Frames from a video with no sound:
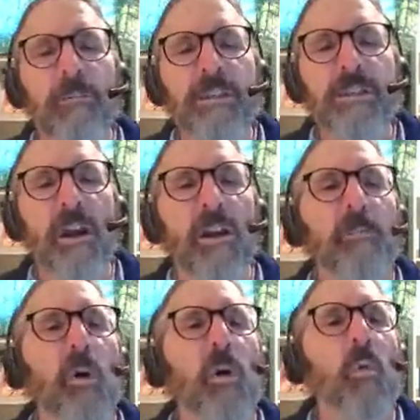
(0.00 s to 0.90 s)
Let me
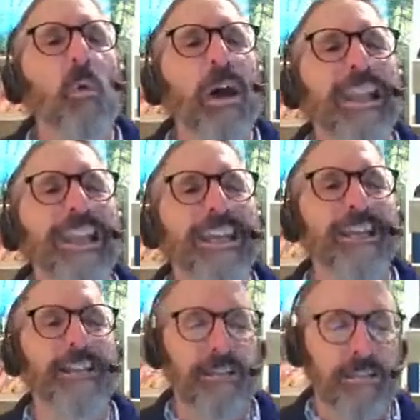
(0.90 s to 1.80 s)
start a poll. What
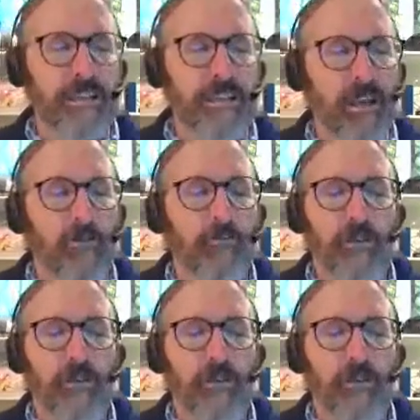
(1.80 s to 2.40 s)
is